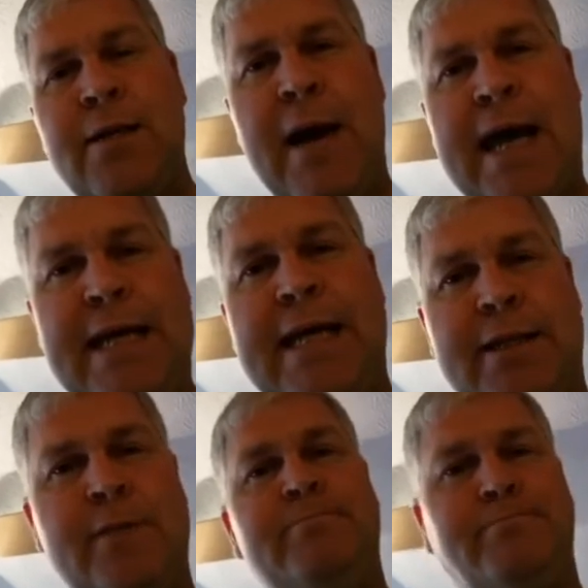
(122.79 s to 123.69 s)
some
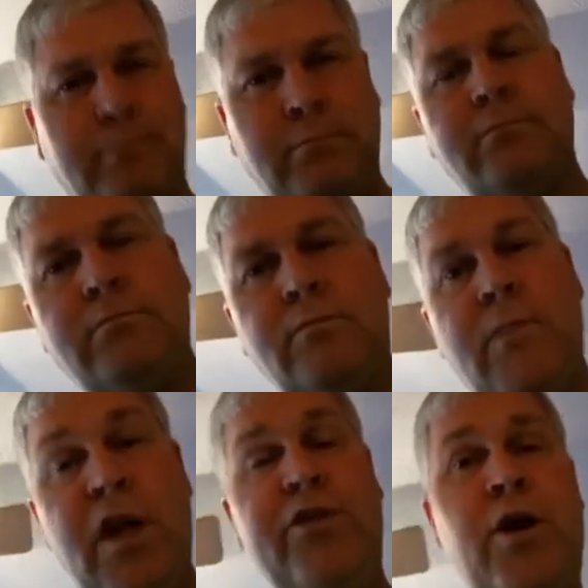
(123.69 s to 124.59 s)
ideas.
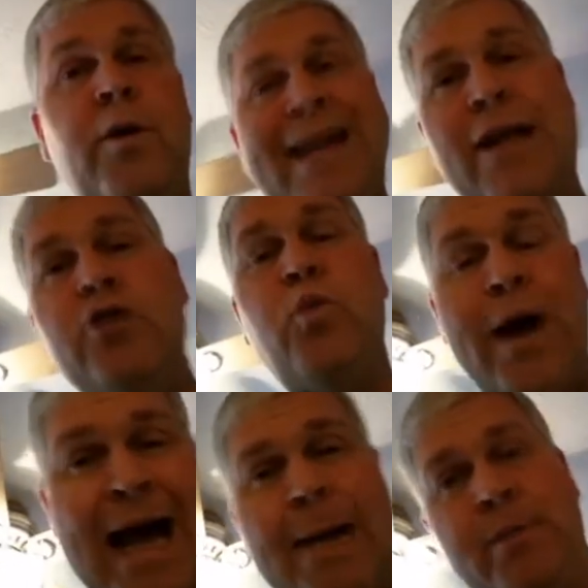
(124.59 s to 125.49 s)
So here's
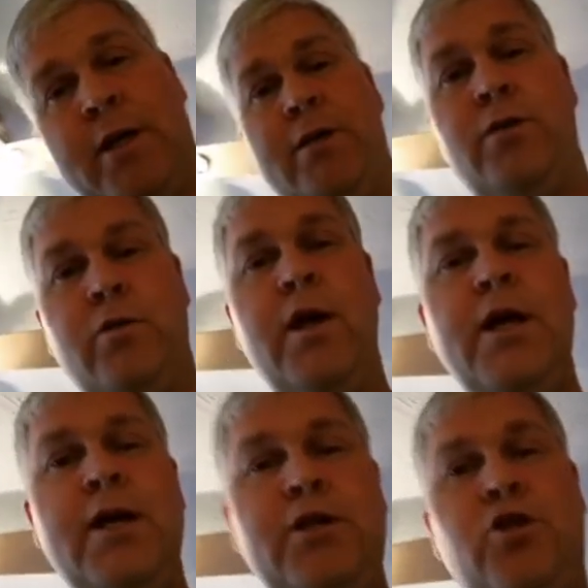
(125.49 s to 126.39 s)
what I'm going to do
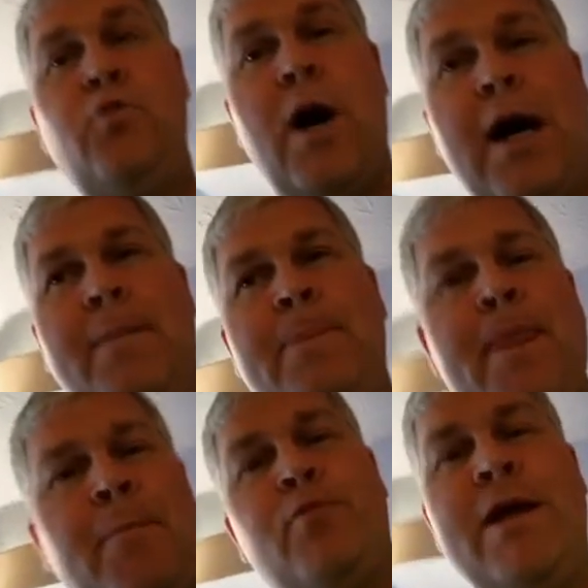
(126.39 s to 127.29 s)
to
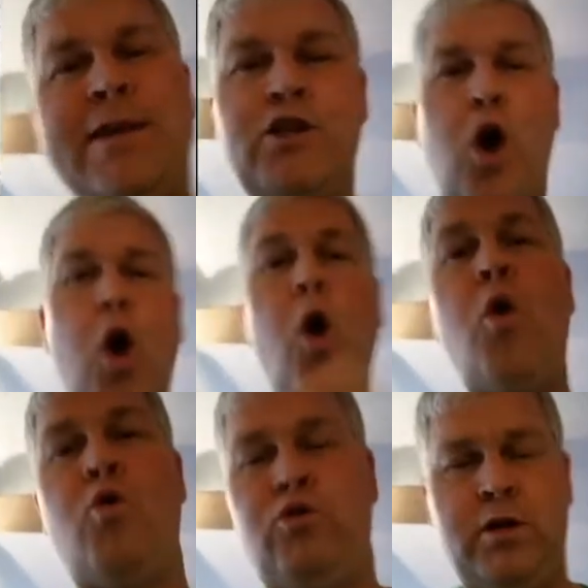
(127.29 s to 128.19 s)
bring this
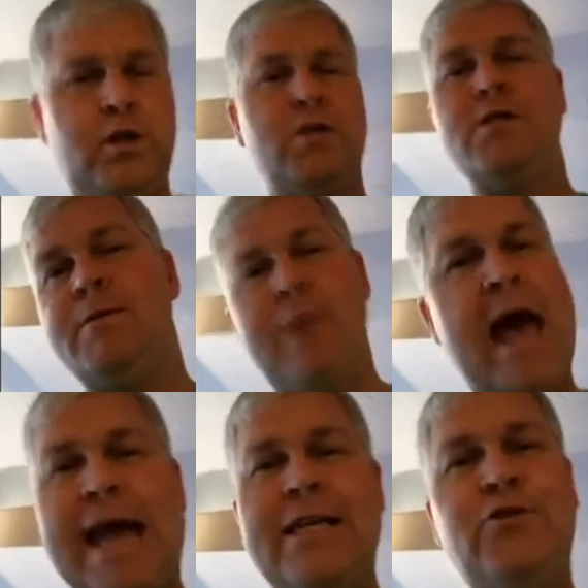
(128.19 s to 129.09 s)
whole
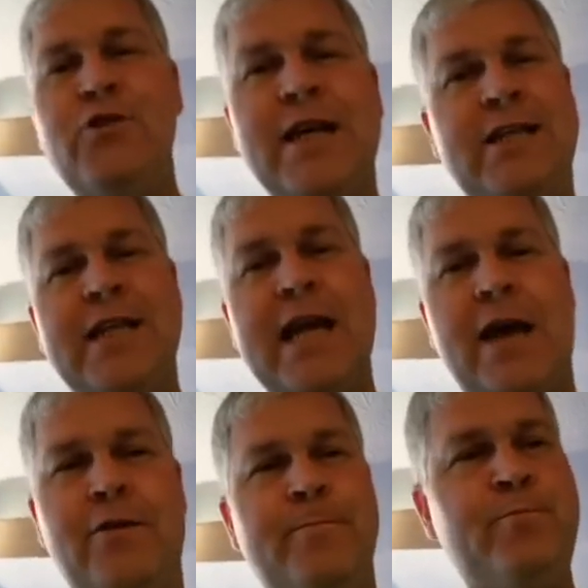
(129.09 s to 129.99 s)
Paddy's tradition
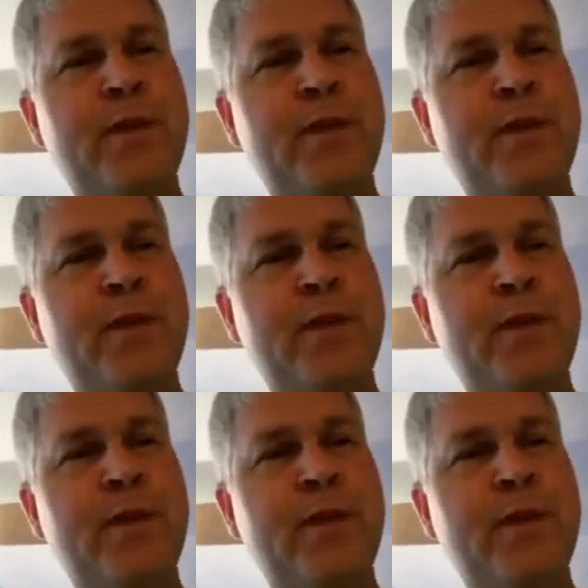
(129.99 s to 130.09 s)
together.